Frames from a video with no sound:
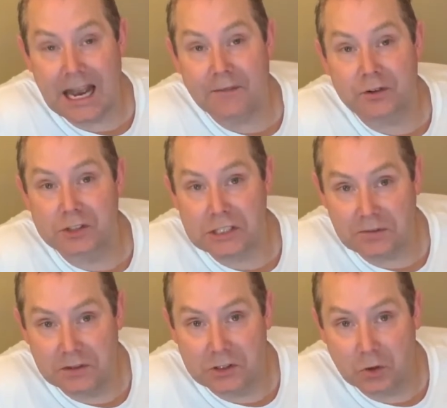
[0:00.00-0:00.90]
after
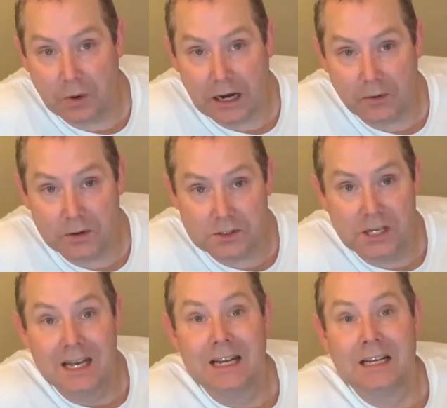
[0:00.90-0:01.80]
72
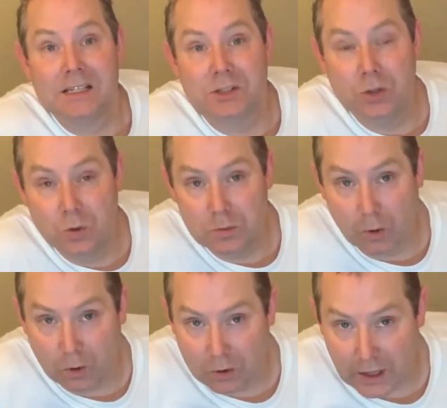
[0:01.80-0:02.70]
hours is doing
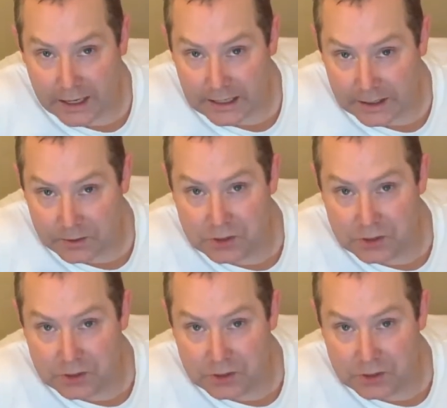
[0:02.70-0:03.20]
more lying on your